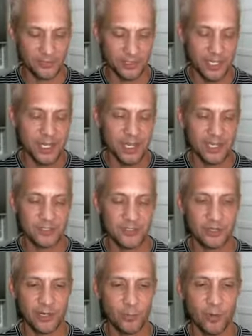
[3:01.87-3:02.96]
And
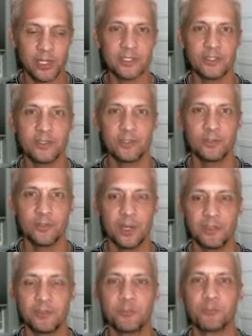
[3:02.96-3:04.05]
so I wanted to
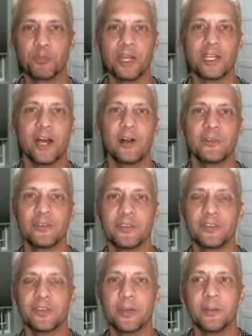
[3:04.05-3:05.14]
break off
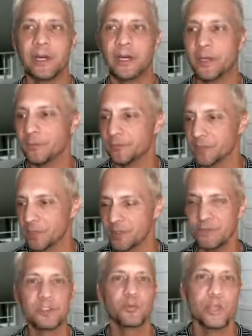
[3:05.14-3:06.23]
some, give
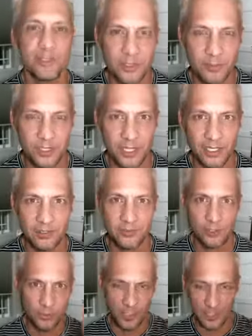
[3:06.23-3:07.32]
you some wisdom tonight.
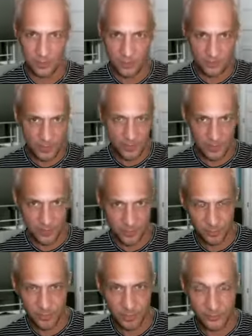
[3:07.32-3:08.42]
Two things, two very, very
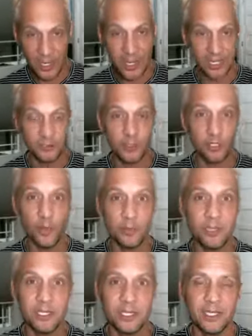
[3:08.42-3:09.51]
simple things. And if you know
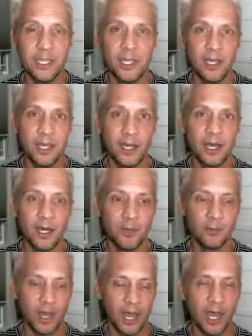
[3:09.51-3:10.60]
me,
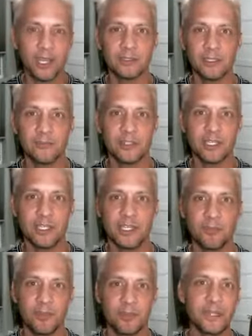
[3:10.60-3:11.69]
I love to
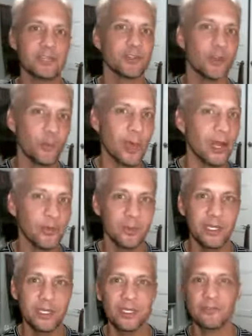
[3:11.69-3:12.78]
keep things around
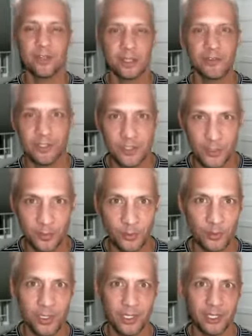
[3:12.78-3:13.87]
me very, very
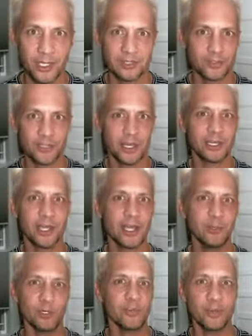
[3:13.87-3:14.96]
simple. Like, there's not a lot
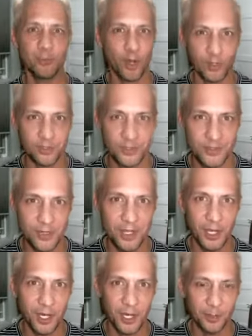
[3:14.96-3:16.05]
of moving parts
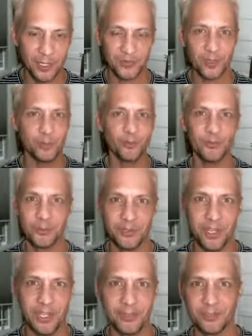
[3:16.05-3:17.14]
as I move through the
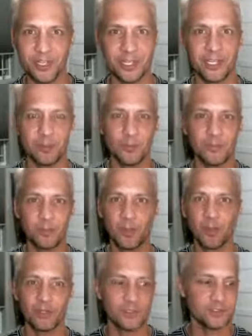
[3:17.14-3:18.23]
day. There's not a lot of moving
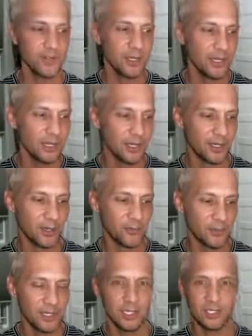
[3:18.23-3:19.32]
parts, in
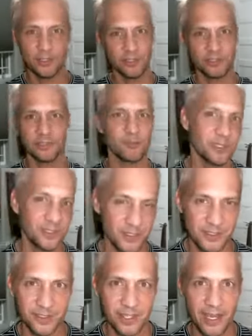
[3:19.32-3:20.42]
the different
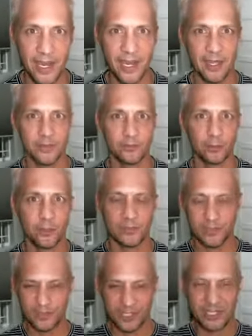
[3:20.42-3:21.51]
businesses I have or whatever.
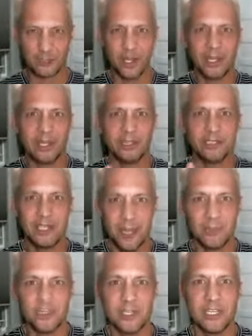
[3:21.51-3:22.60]
It's like I
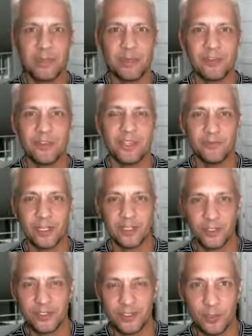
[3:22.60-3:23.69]
attempt to keep everything very,
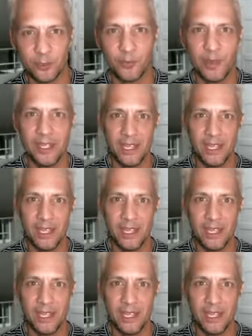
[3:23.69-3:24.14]
very simple.